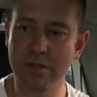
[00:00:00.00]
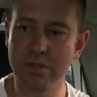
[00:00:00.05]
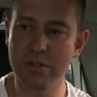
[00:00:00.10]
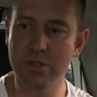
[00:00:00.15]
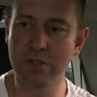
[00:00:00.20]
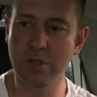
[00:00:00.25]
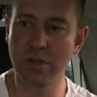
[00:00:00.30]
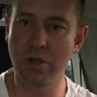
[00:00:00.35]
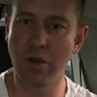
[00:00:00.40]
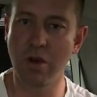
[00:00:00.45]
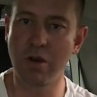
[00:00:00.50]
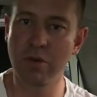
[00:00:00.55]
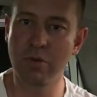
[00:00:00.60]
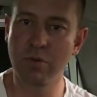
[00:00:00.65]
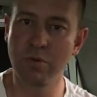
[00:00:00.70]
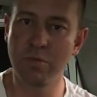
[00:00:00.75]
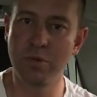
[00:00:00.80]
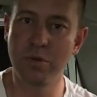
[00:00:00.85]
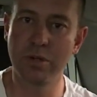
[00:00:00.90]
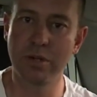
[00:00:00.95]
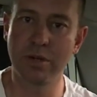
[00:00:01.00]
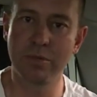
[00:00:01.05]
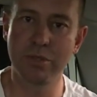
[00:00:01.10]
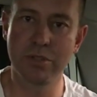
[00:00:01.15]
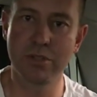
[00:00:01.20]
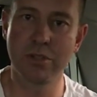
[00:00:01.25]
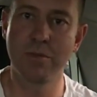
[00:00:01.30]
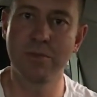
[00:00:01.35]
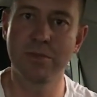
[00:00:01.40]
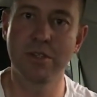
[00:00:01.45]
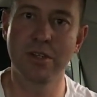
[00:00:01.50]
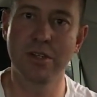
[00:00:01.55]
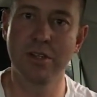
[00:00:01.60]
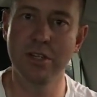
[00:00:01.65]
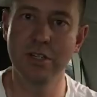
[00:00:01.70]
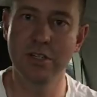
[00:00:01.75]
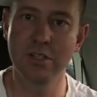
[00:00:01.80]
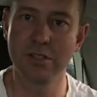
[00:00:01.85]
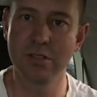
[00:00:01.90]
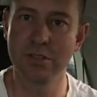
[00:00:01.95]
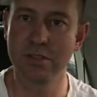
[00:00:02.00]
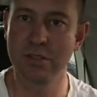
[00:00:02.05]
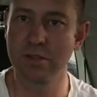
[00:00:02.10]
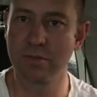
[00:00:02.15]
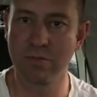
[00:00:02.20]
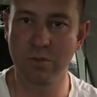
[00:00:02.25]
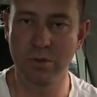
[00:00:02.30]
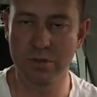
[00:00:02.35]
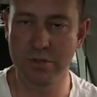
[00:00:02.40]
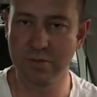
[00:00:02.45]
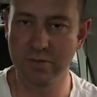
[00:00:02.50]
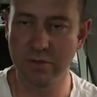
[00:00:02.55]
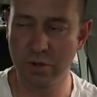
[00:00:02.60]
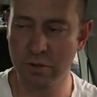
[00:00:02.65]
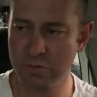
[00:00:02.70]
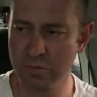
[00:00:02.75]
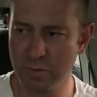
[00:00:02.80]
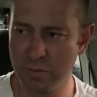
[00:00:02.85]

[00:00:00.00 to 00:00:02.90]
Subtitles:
so I will put up the terms and conditions of what's involved.